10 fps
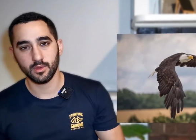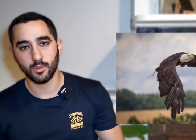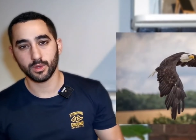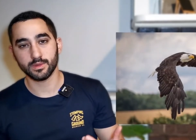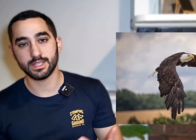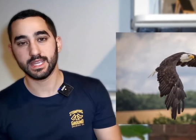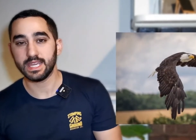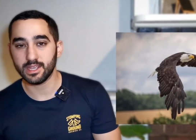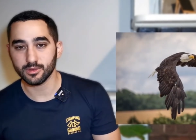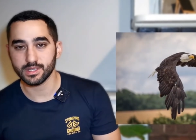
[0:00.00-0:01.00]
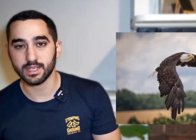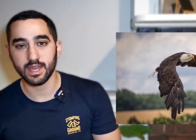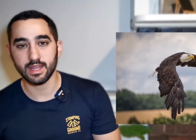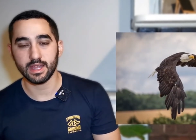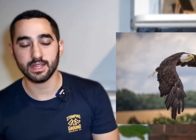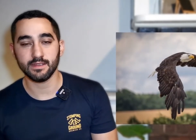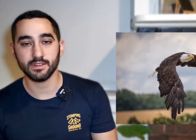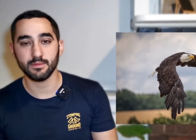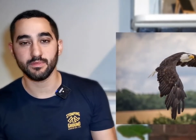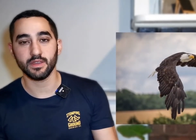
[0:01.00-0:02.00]
we could see eagles again, and
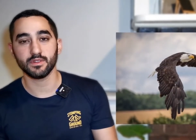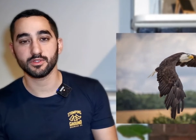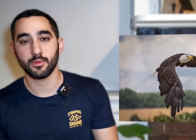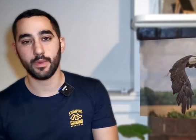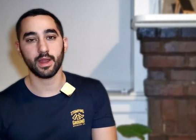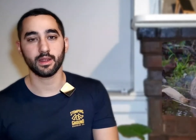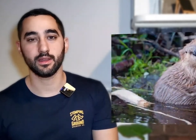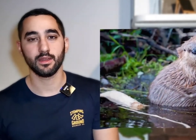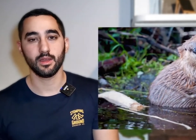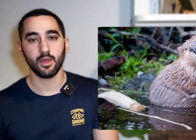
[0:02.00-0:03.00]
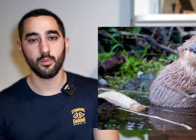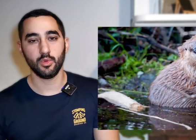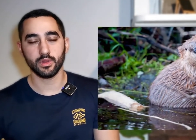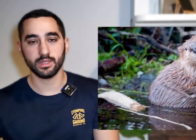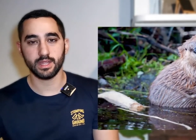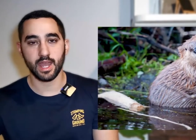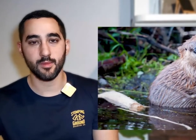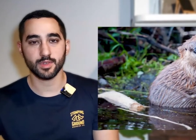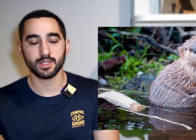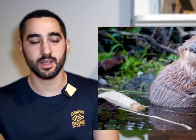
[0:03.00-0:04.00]
even the beavers were back, building
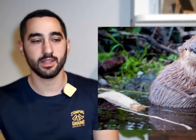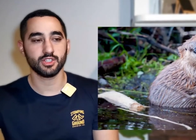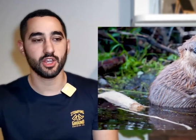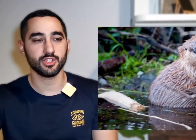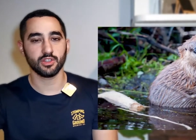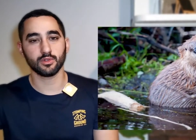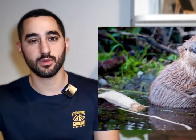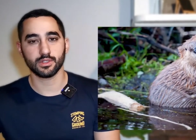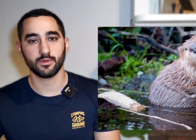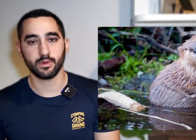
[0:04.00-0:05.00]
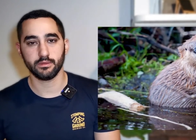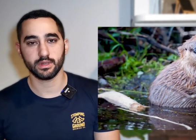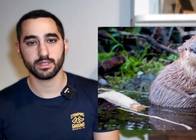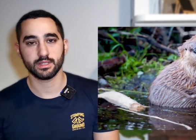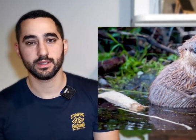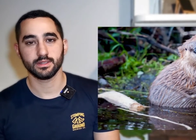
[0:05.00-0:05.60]
dams and changing the course of rivers.